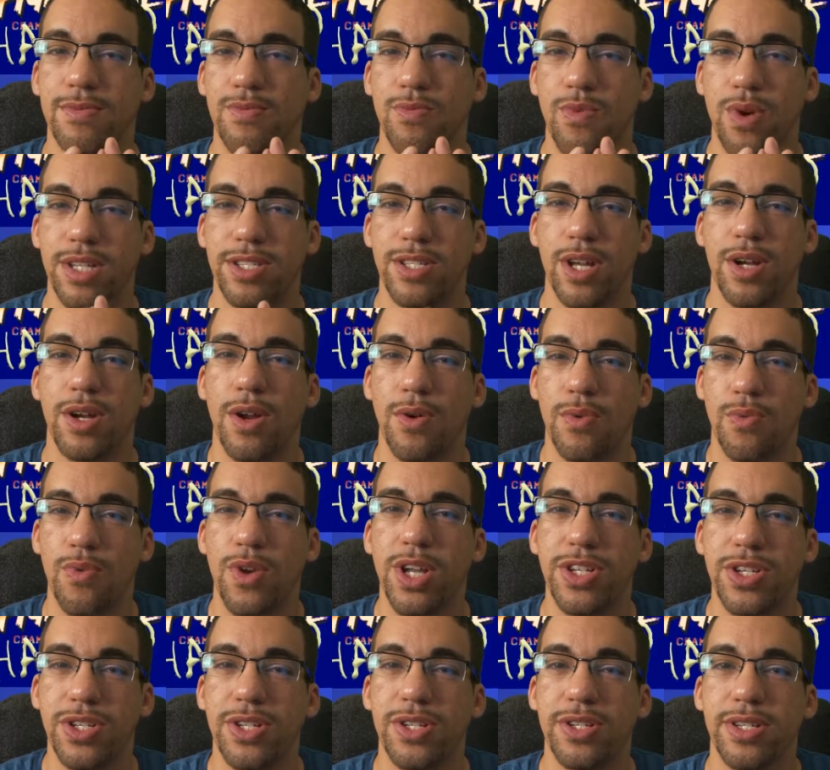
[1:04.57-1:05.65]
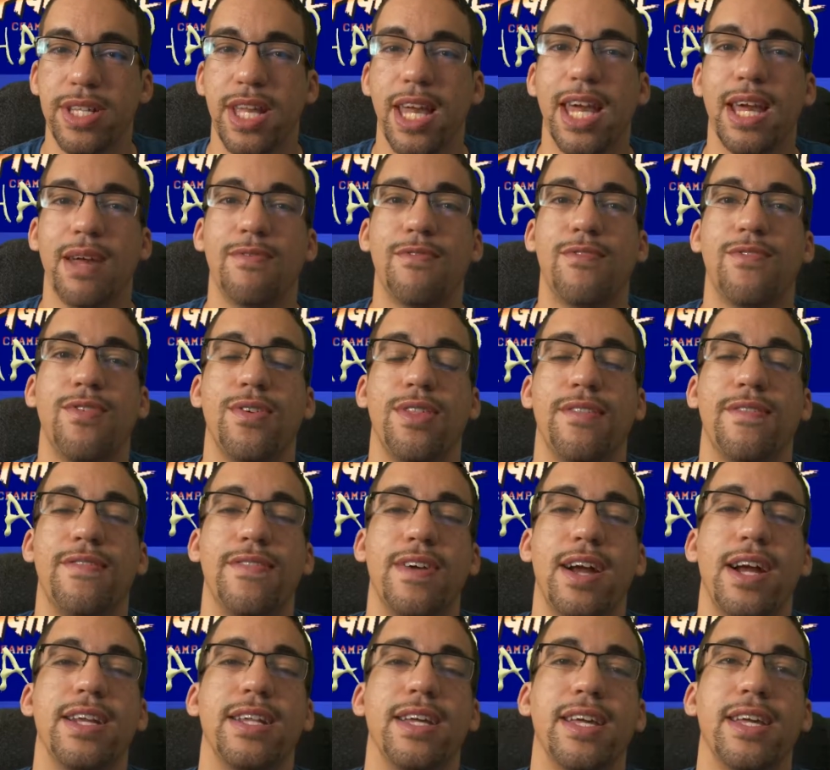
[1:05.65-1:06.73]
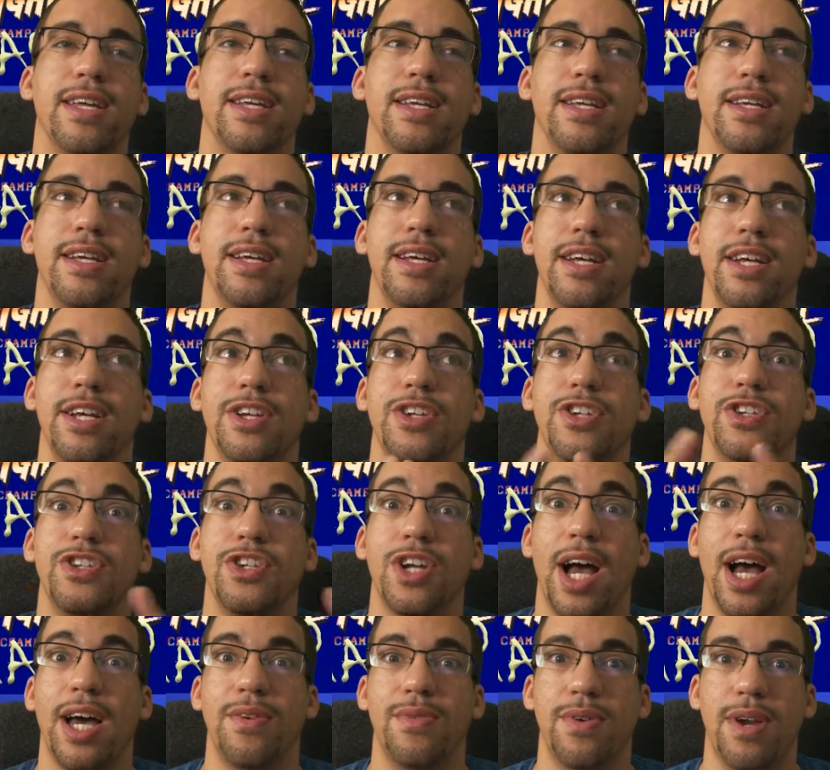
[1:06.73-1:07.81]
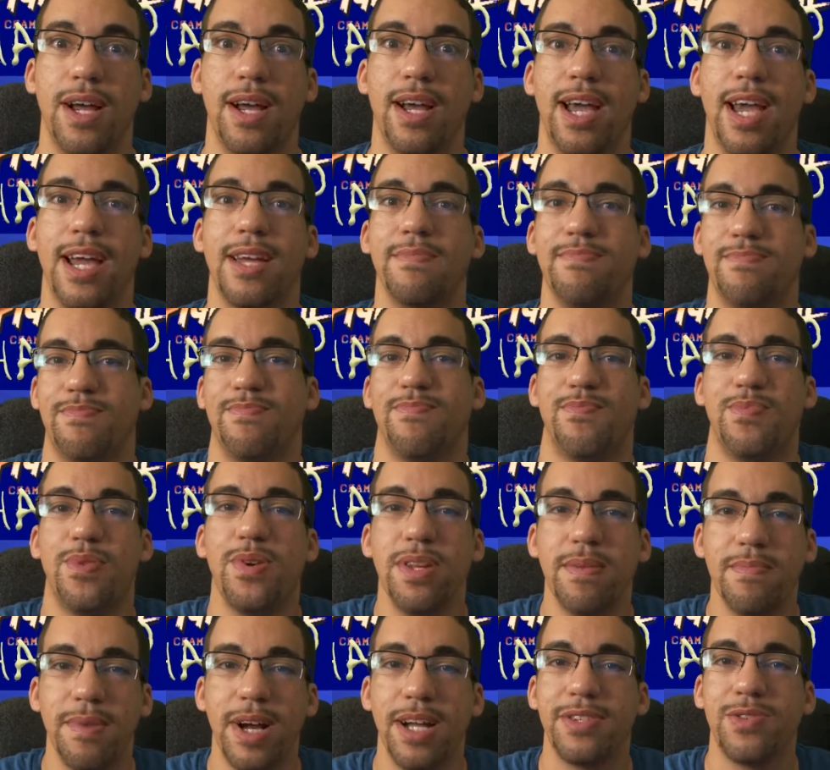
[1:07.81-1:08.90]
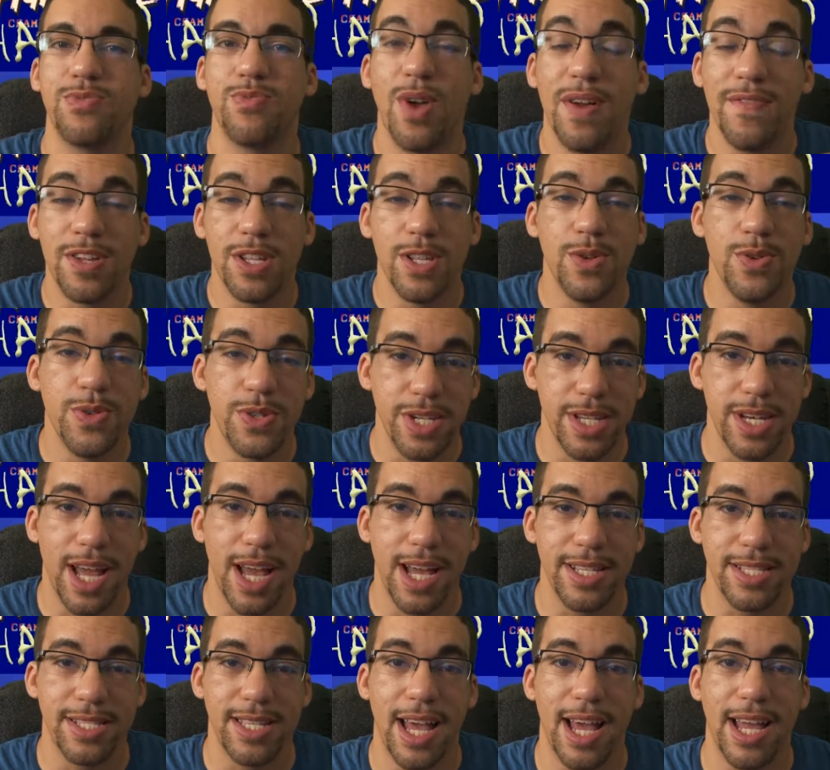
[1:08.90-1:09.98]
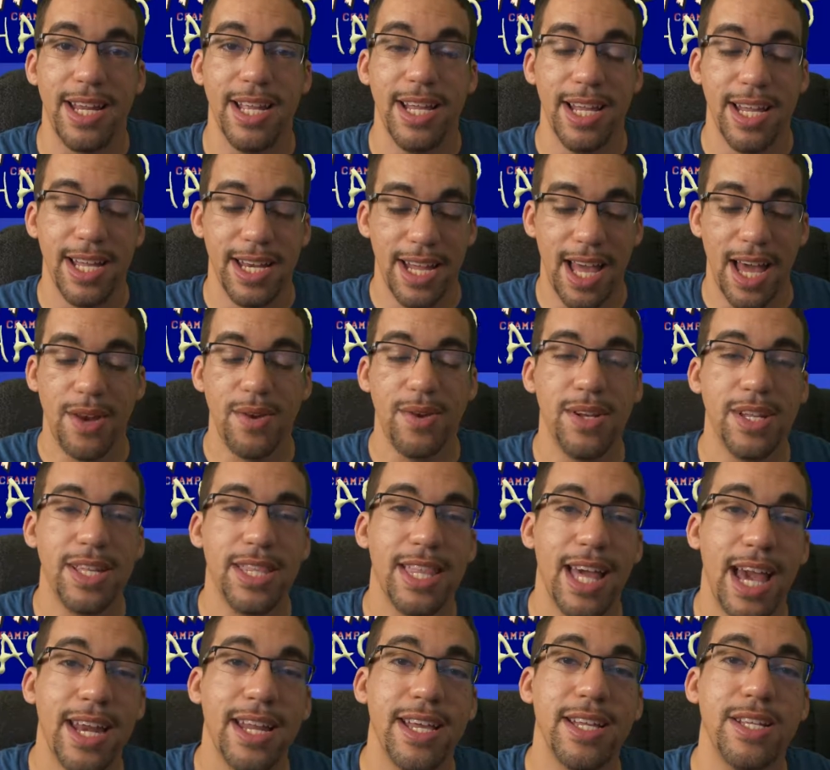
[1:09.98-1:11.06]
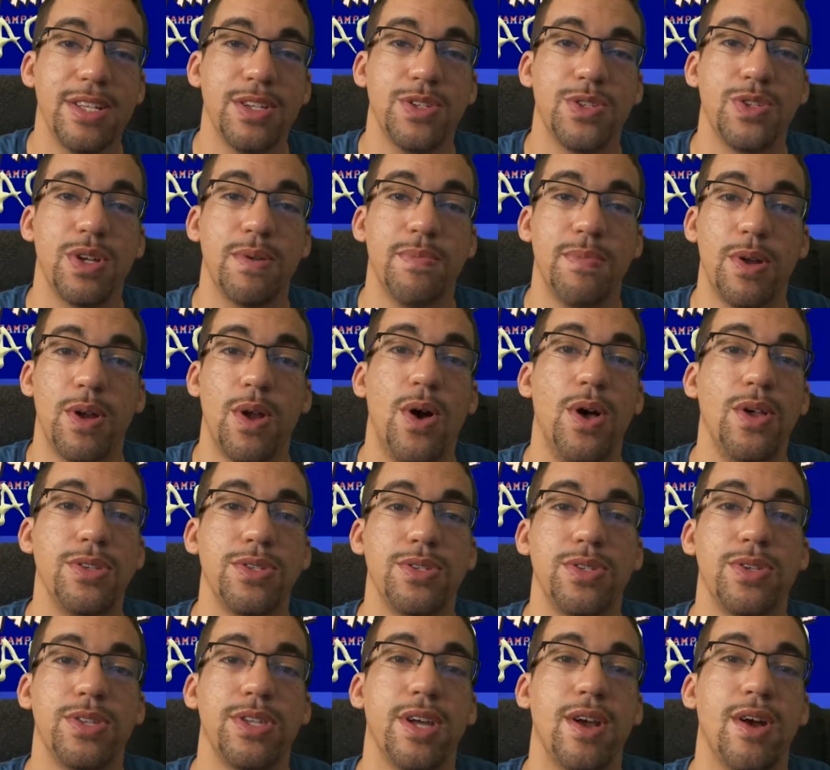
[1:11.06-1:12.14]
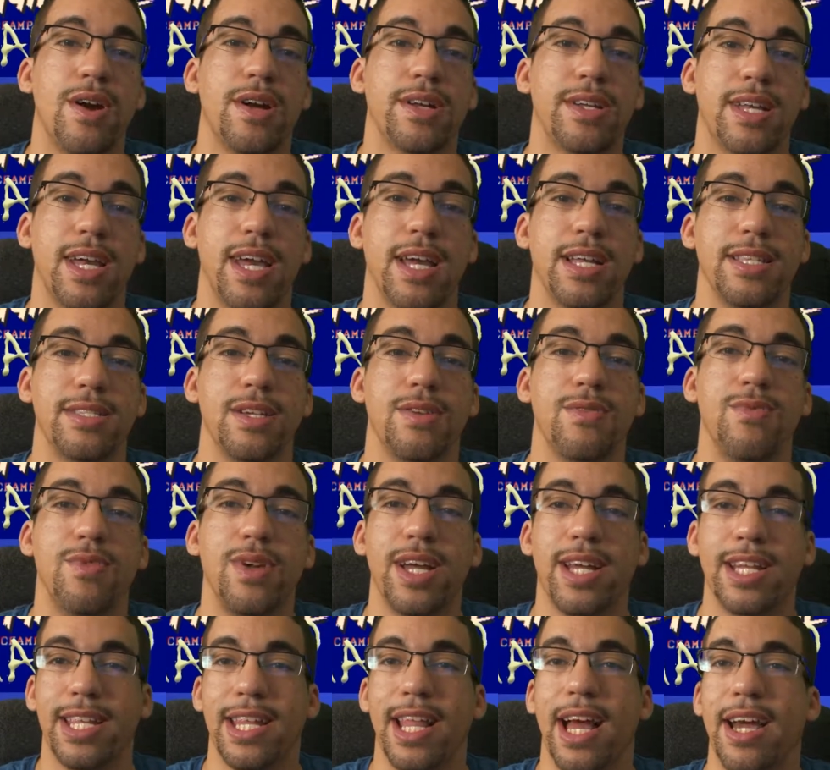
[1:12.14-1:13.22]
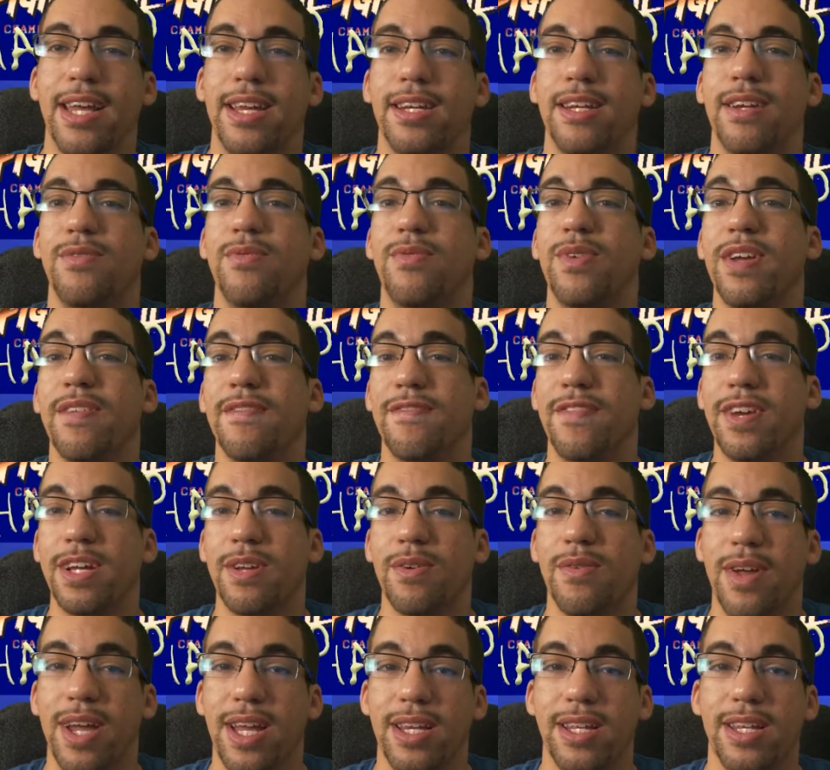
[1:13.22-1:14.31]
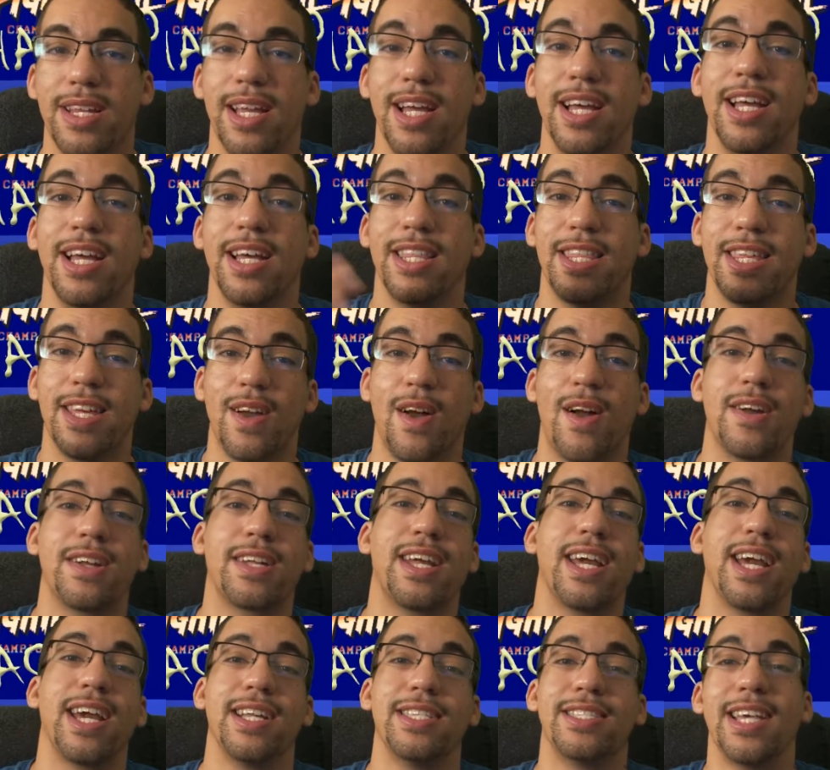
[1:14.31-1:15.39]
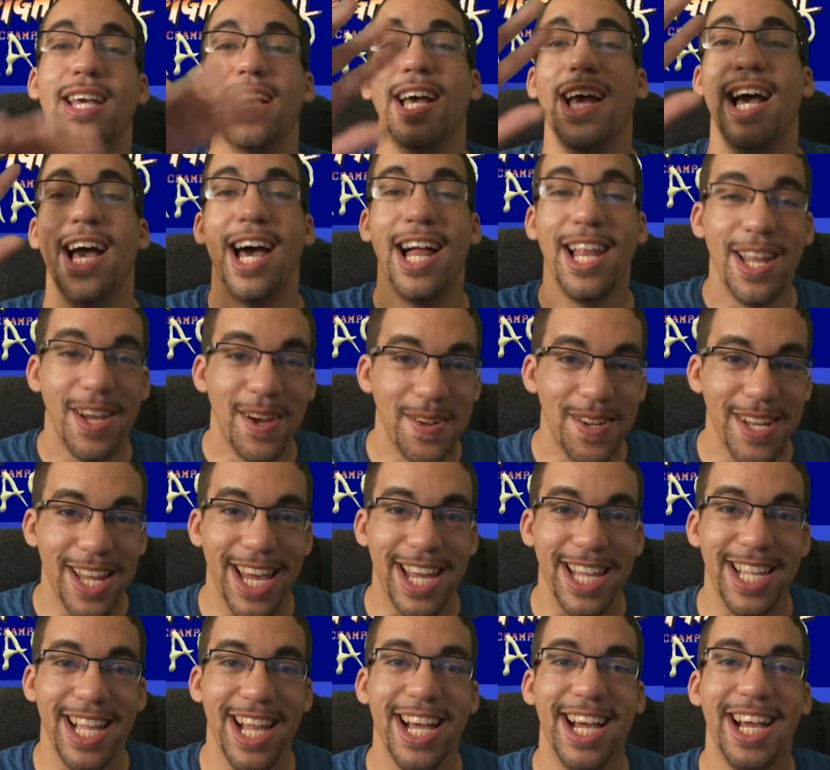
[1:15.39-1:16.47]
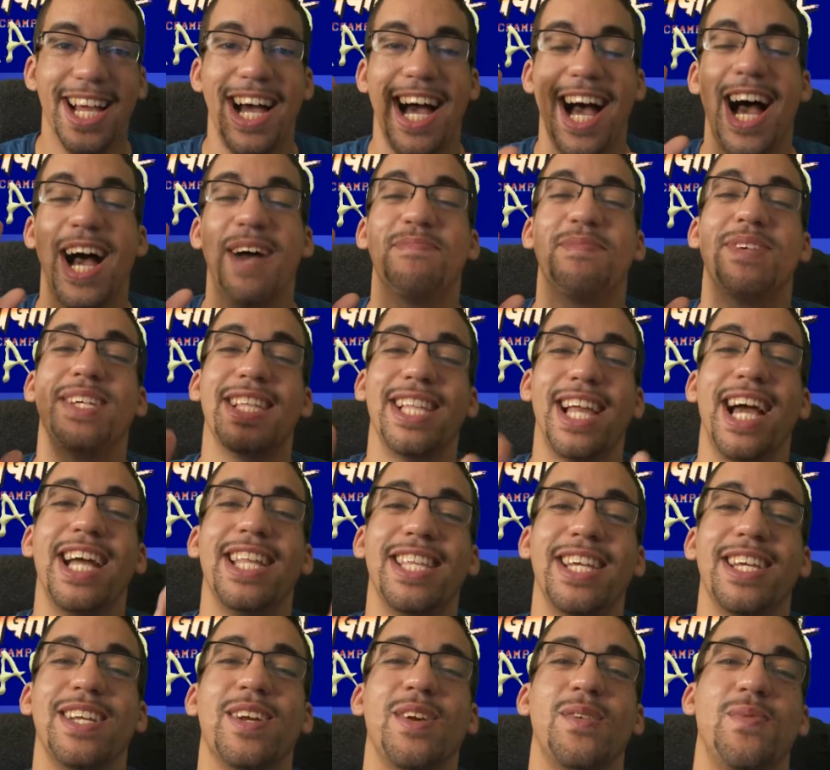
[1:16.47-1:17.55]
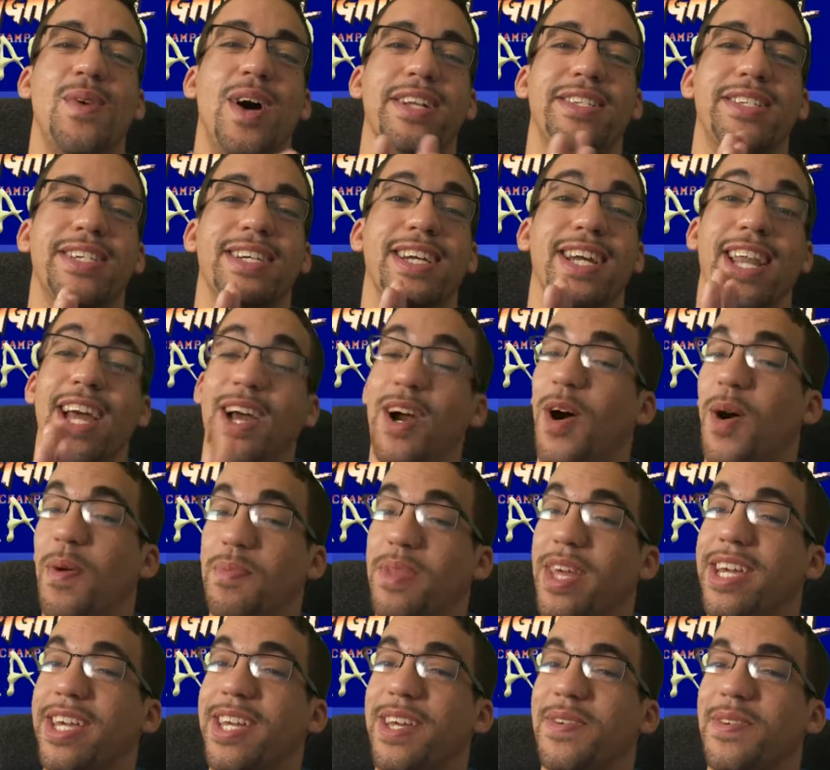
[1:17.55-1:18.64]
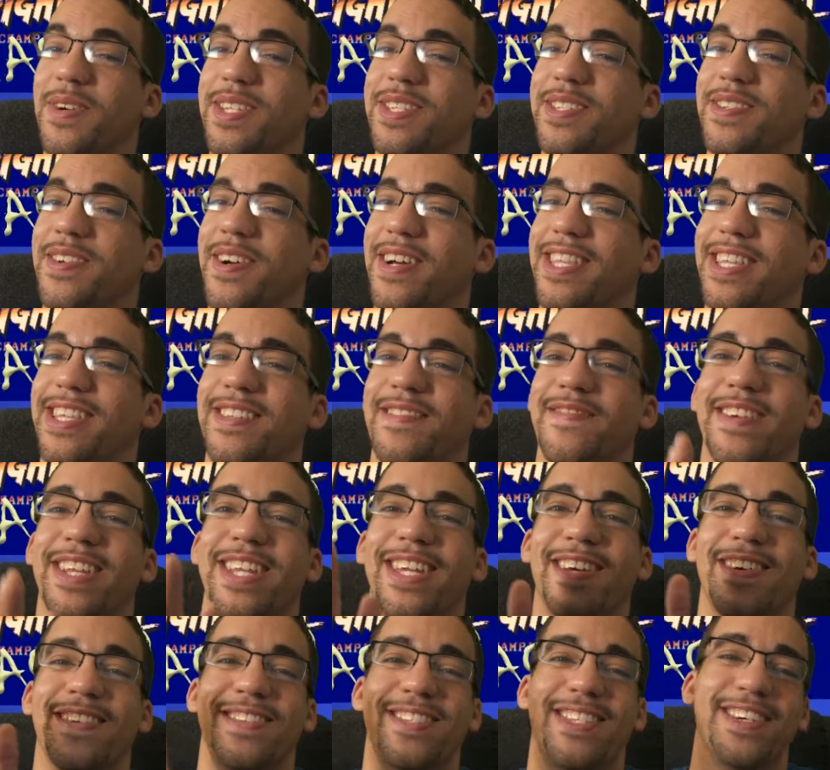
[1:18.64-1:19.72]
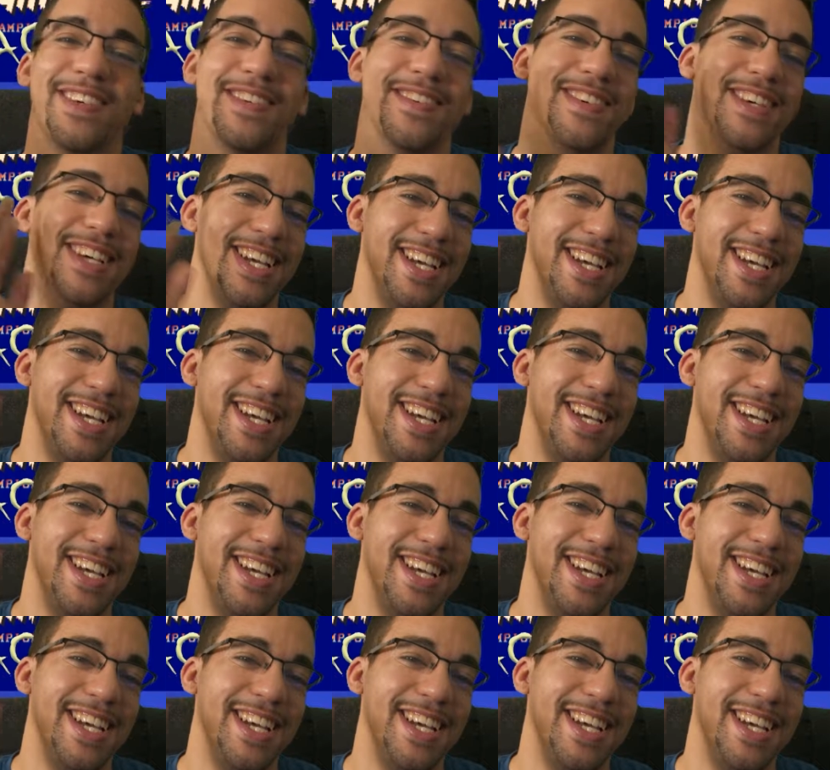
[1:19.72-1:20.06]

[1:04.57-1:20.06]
was an original game for the fighting genre and pretty much revolutionized that, not only that industry, but also the arcades, and reignited and reinvigorated the arcades. Hello Layla, I'm glad that you're watching and I hope that you enjoy this video too.